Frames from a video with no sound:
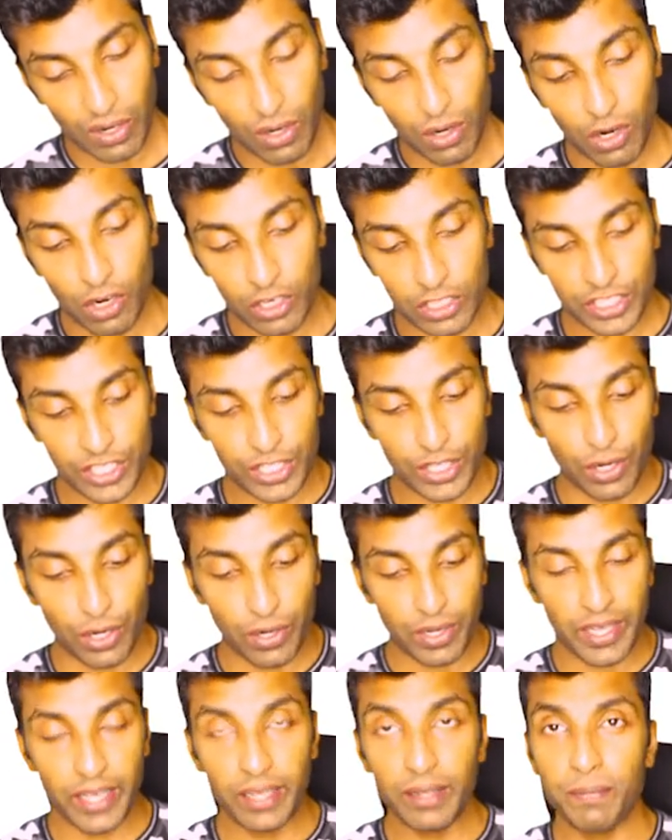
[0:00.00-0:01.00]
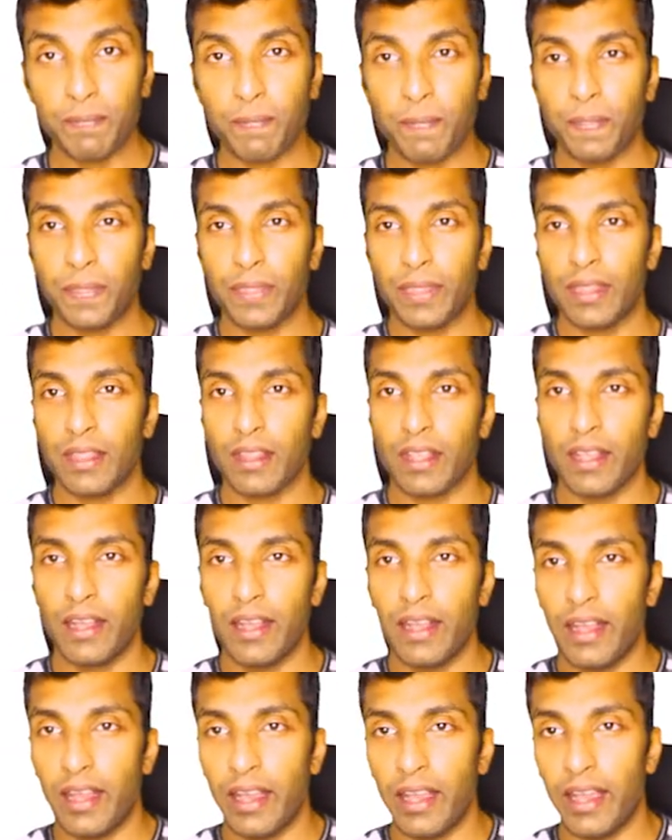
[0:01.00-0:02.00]
On stocking
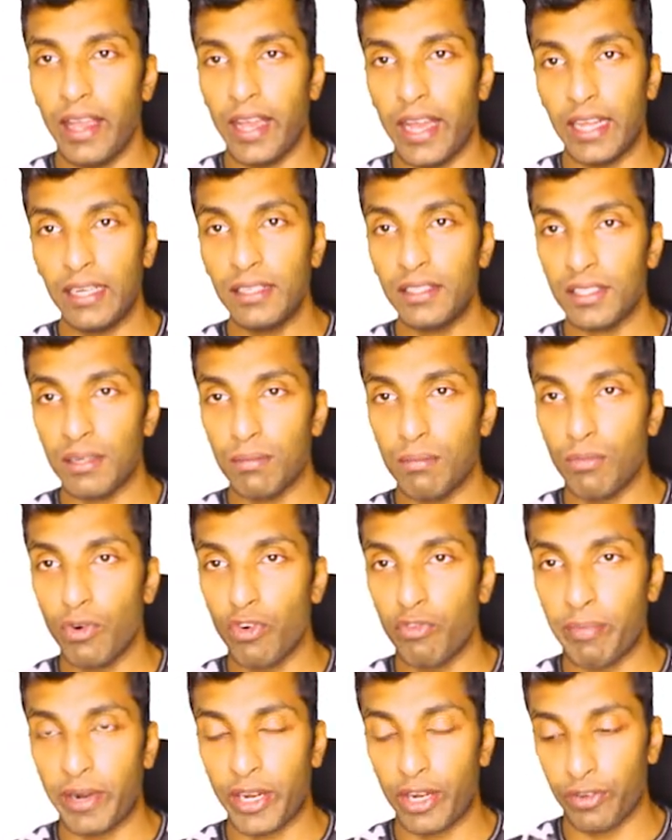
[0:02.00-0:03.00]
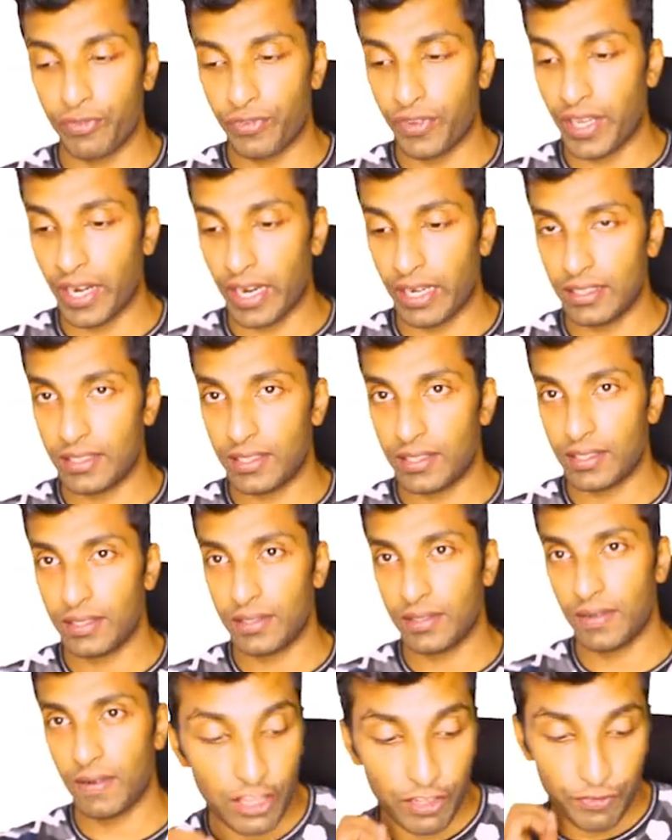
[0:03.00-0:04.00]
and movement of grains.
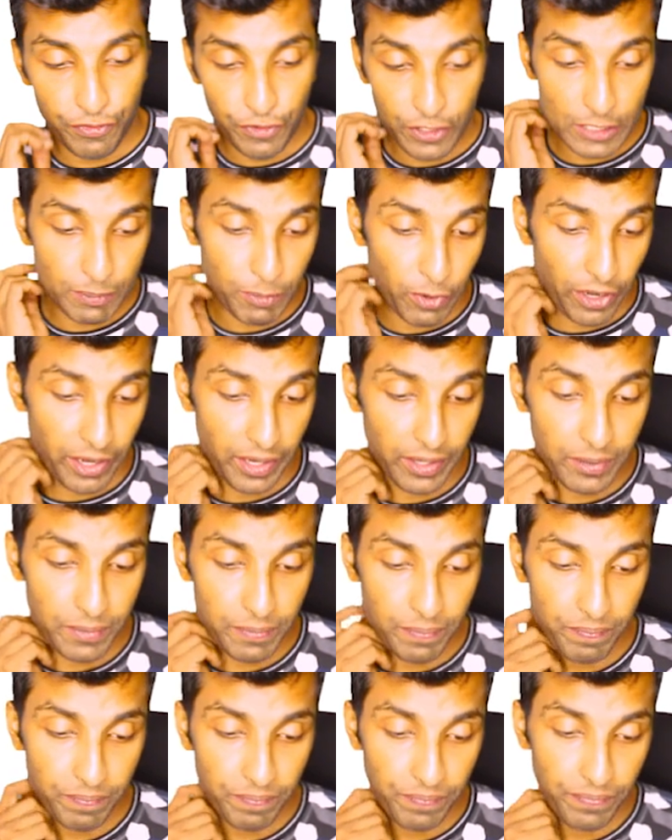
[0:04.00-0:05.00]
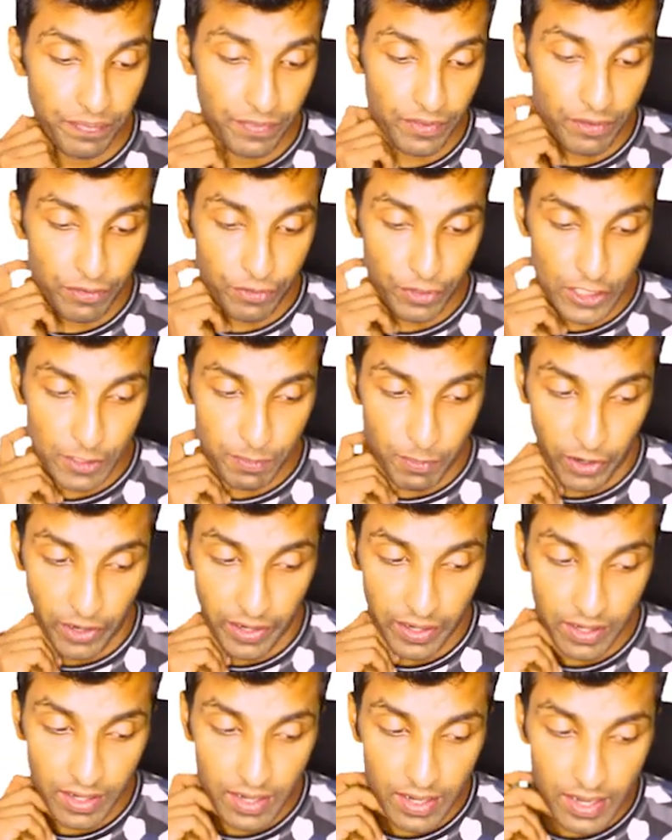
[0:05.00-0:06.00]
The first point,
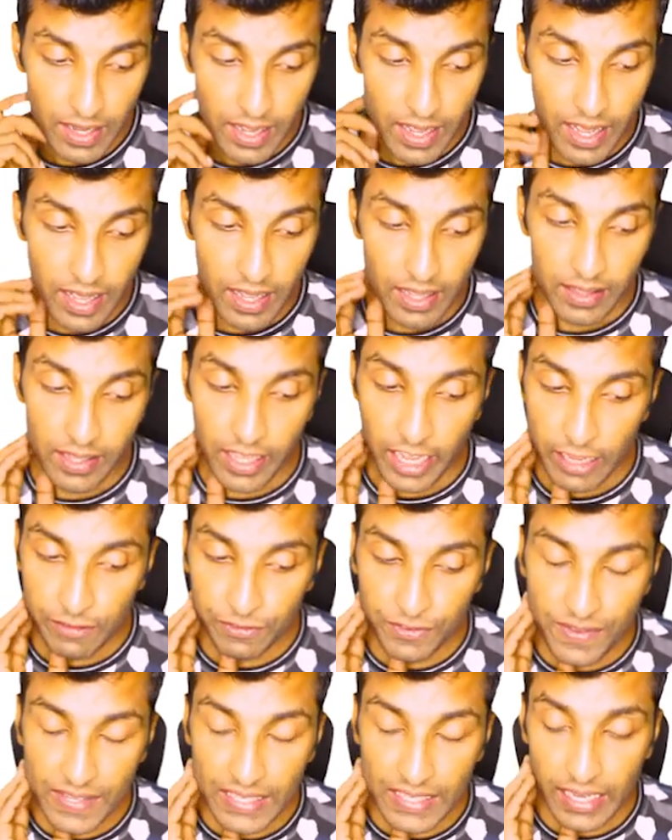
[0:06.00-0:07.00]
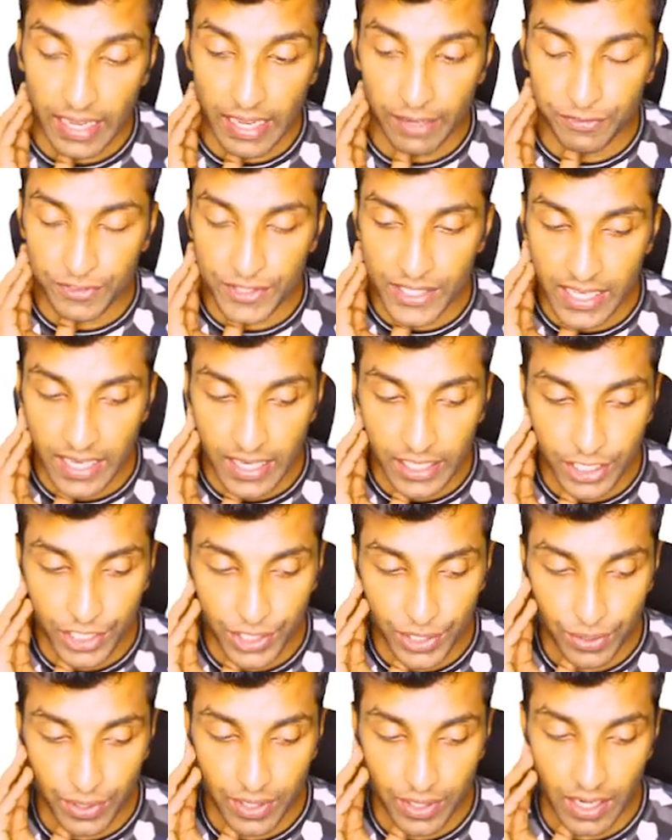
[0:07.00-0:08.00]
the FCI
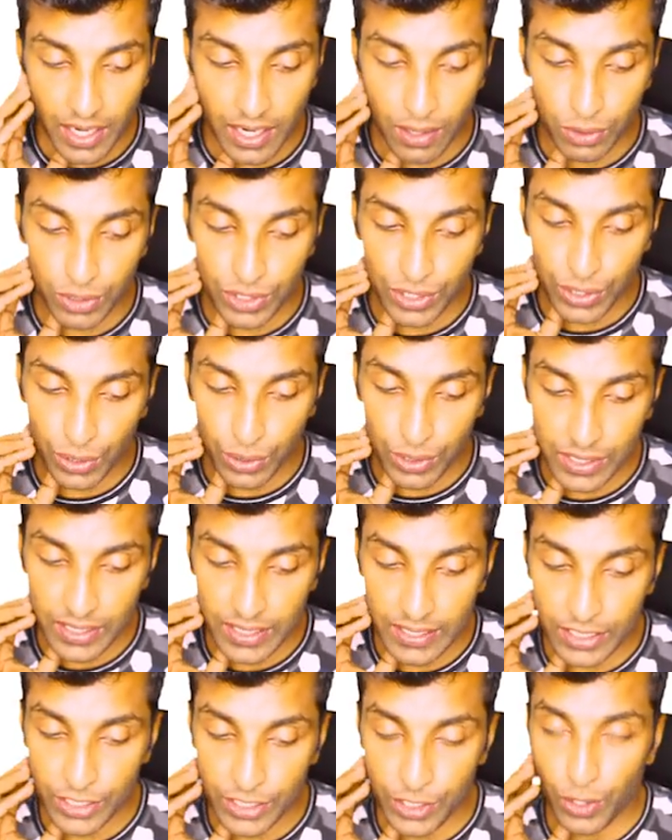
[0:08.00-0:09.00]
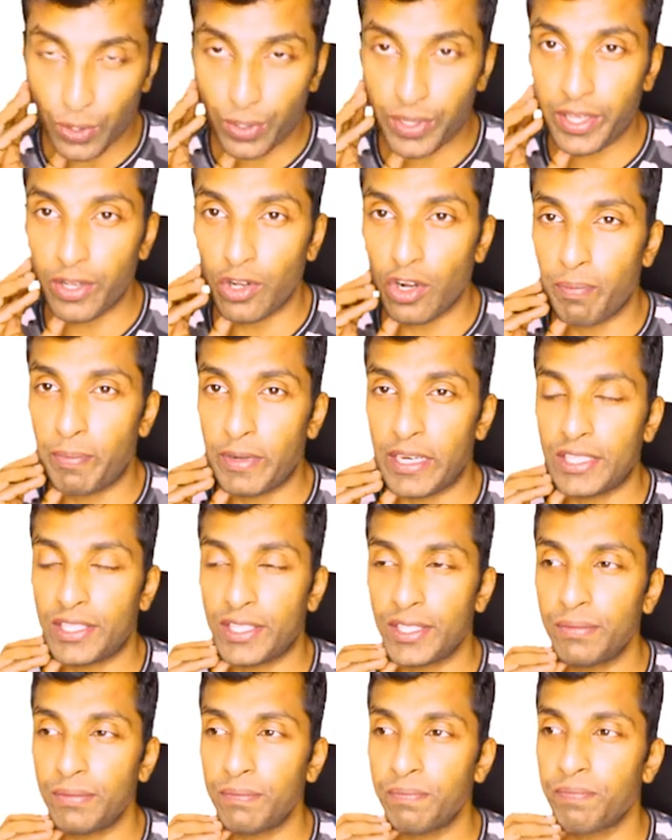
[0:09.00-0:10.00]
should outsource its stocking
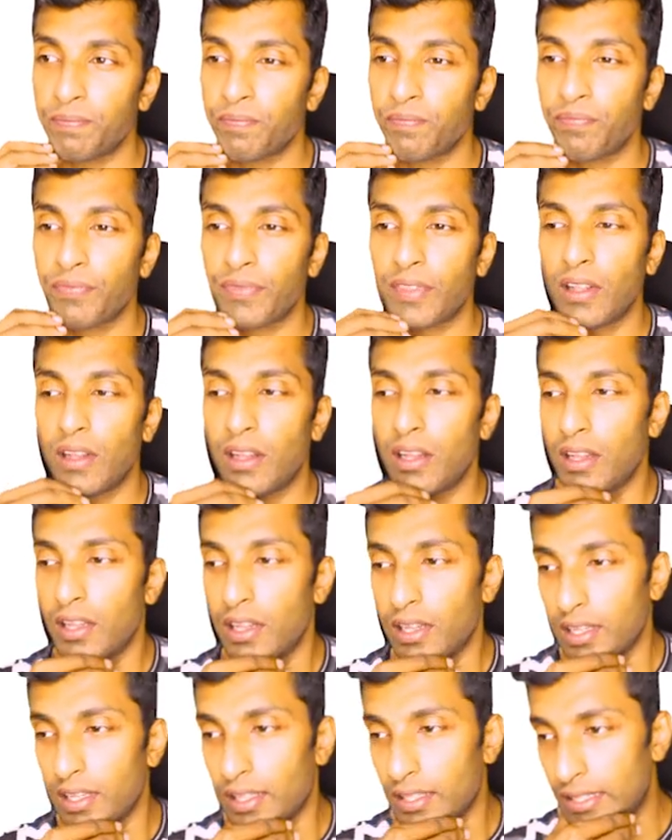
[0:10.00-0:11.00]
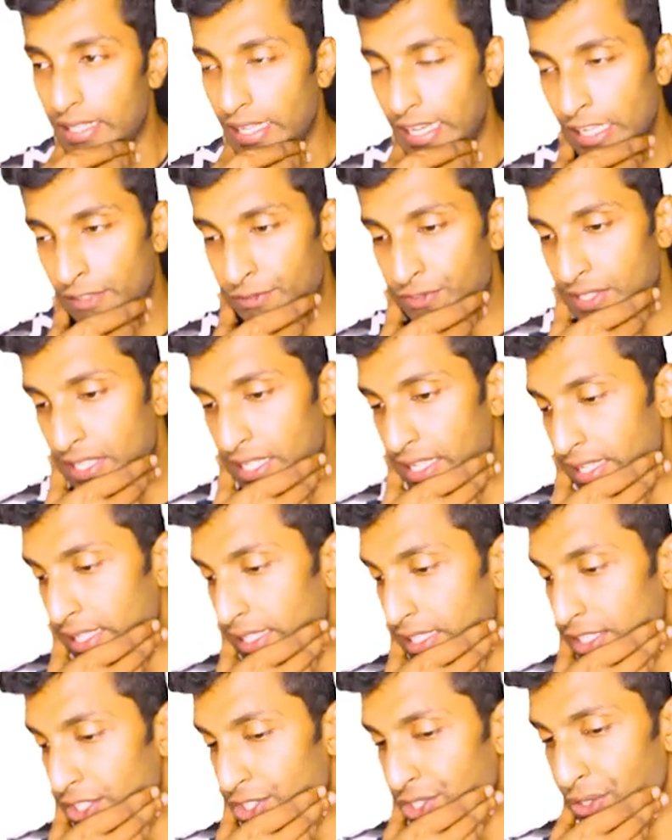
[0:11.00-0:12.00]
operation. The
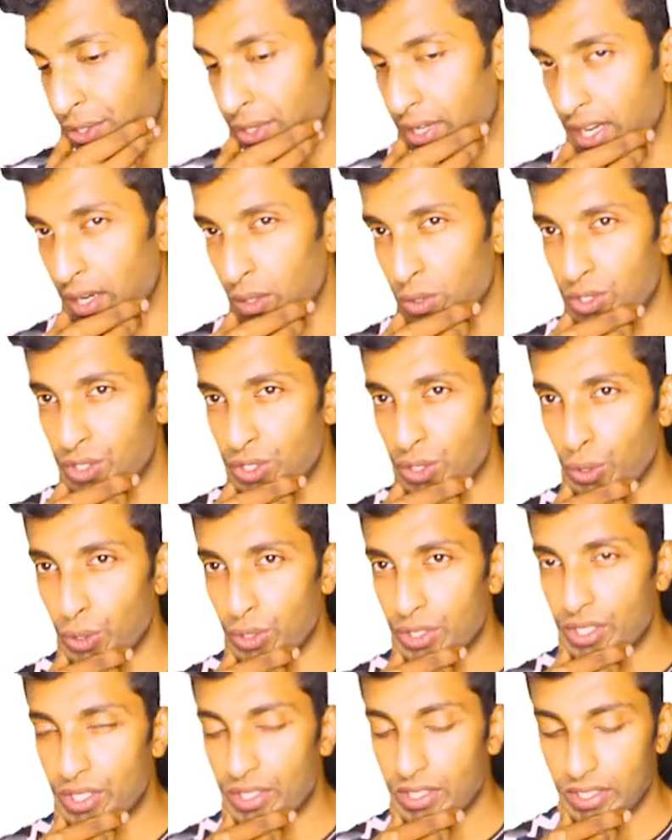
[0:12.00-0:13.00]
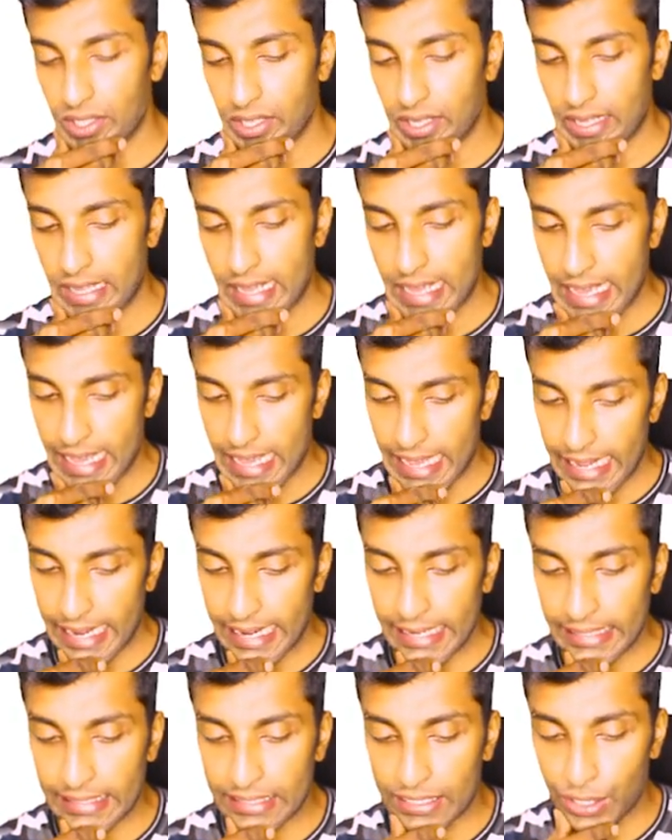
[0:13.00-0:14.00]
FCI should outsource
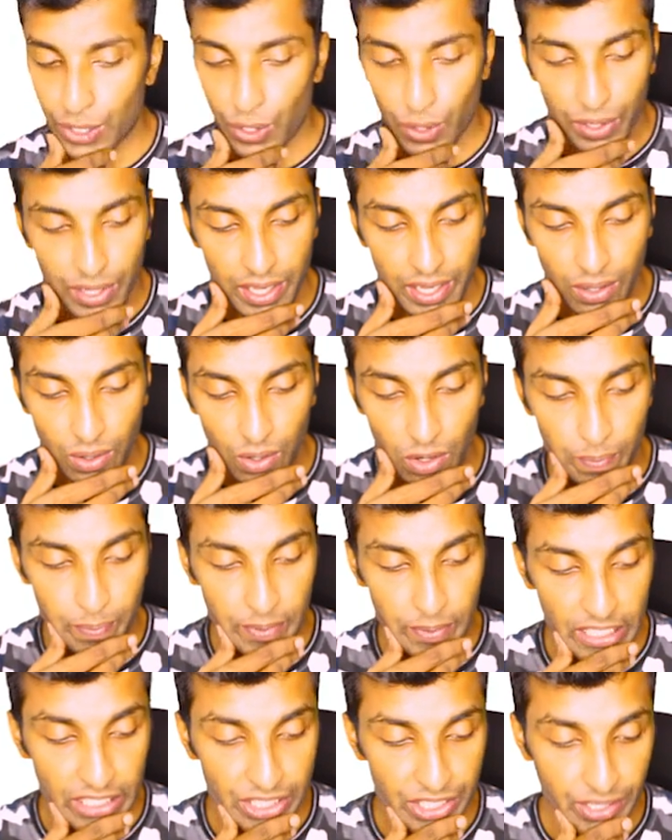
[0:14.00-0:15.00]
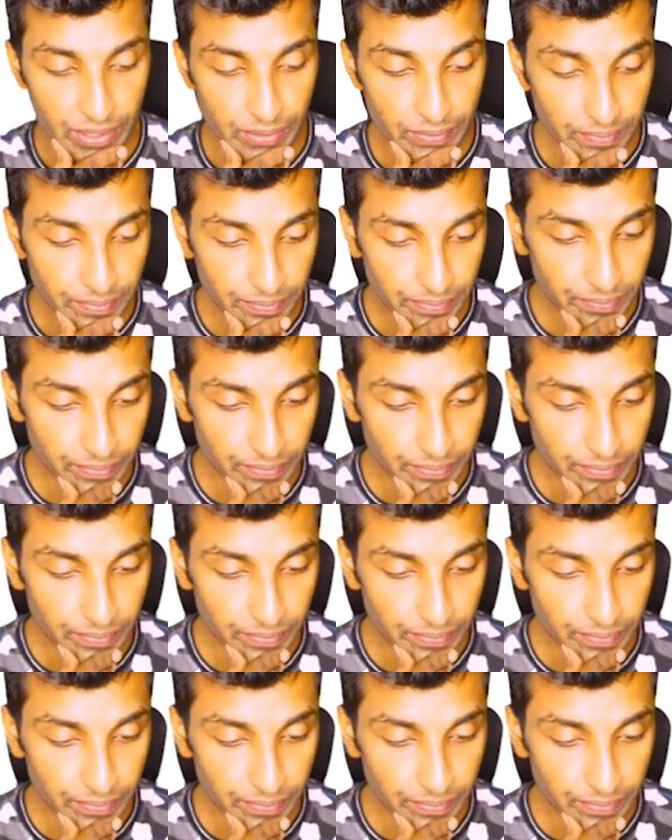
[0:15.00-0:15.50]
its stocking operation